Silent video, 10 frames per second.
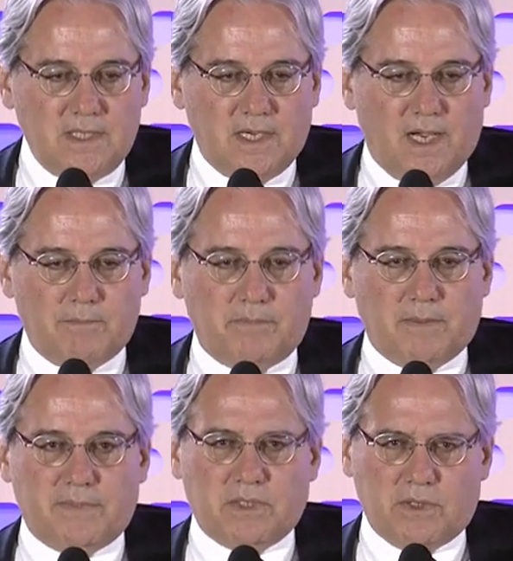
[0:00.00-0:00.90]

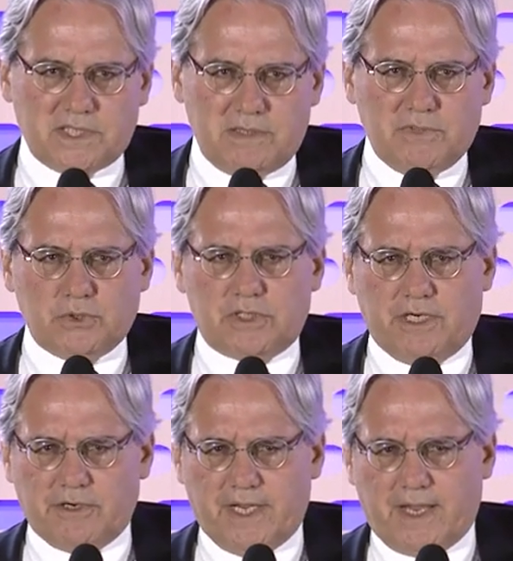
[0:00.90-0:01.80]
but because the
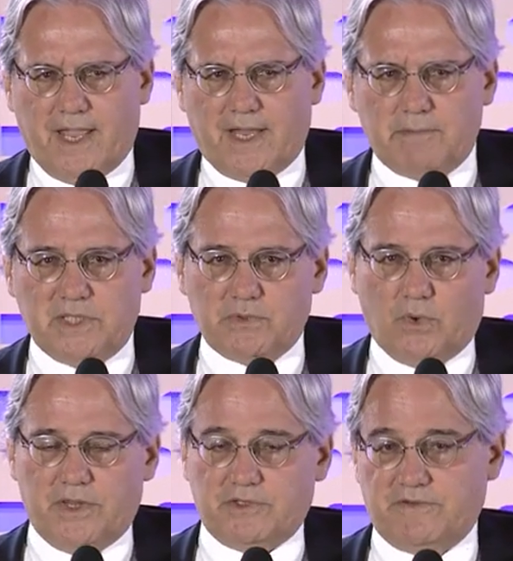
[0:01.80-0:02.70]
military academies,
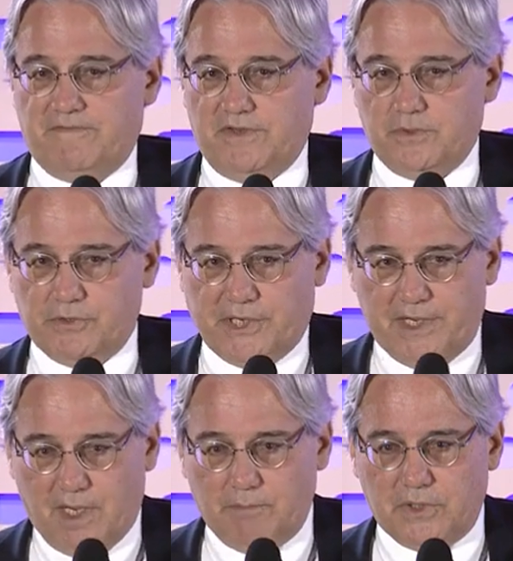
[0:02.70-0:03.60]
one, there's fewer in
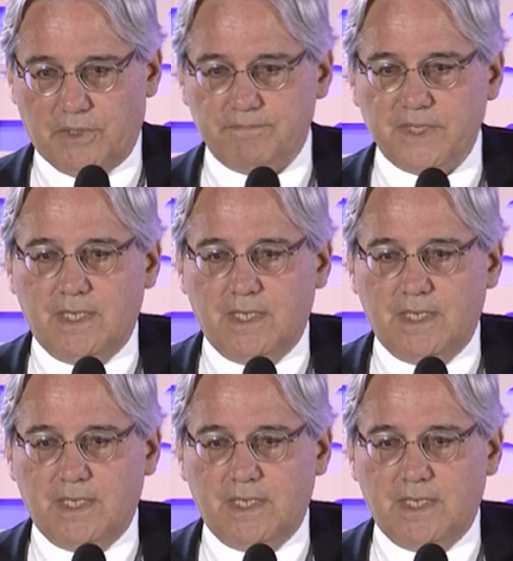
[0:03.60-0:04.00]
number,